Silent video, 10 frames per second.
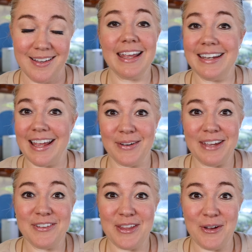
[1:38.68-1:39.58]
And now,
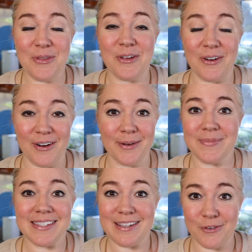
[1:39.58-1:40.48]
even though there are
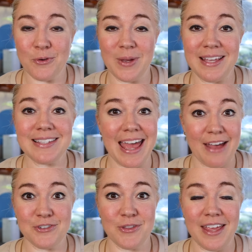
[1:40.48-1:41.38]
several weeks
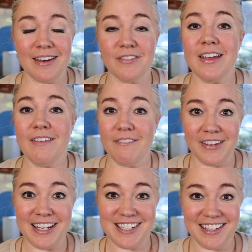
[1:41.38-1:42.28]
after that of
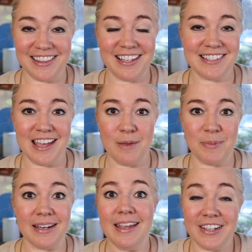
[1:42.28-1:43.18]
finishing things up
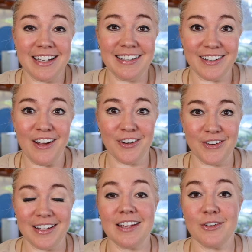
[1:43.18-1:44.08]
and getting the
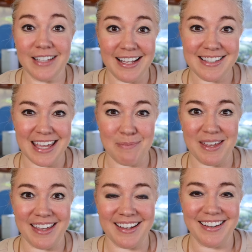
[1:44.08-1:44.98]
concrete and your
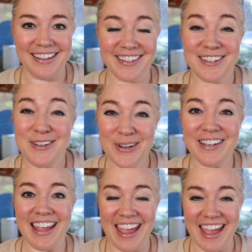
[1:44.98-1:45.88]
landscaping in, you
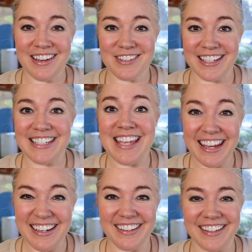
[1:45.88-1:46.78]
can actually
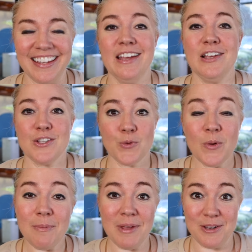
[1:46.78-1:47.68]
technically
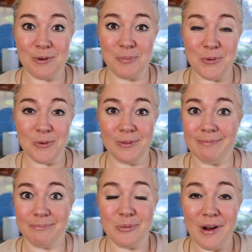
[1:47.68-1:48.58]
swim in your pool
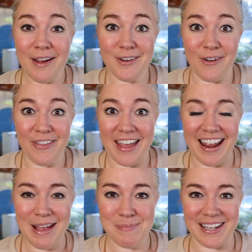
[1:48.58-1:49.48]
prior to all that
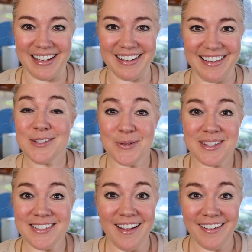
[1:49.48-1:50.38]
happening. So
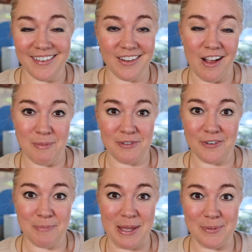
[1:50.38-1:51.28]
it's not uncommon
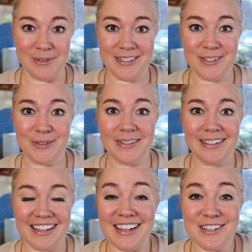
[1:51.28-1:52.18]
for people to
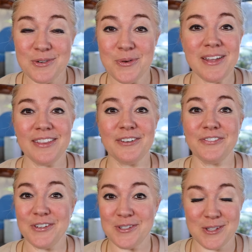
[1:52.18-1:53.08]
enjoy their
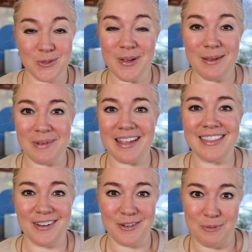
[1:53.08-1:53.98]
first swim in
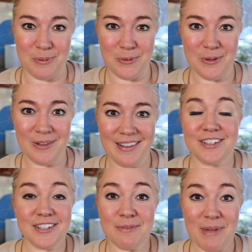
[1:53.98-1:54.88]
their new pool
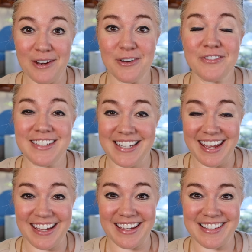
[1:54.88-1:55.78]
just a matter of
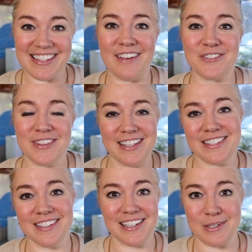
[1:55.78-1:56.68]
days after the
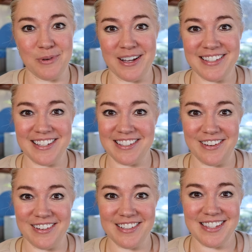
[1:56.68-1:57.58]
installation process
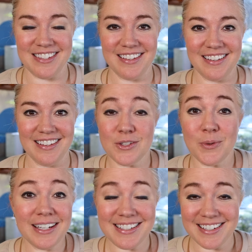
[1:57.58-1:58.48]
starts. So
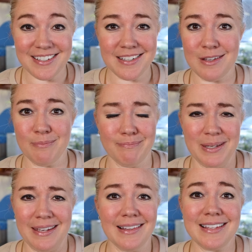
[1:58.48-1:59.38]
in addition to them
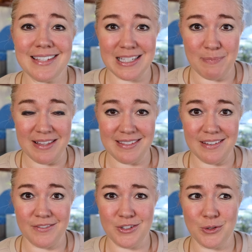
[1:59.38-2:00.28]
being less
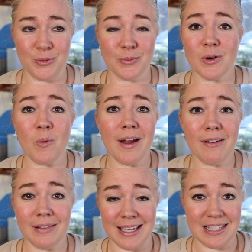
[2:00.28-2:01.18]
expensive, to
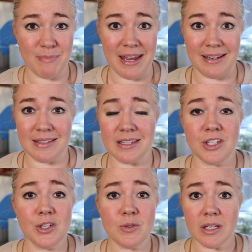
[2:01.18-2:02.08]
requiring less maintenance
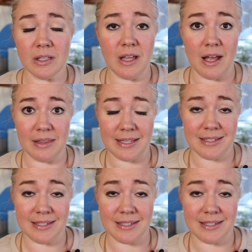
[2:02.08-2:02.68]
and using a lot less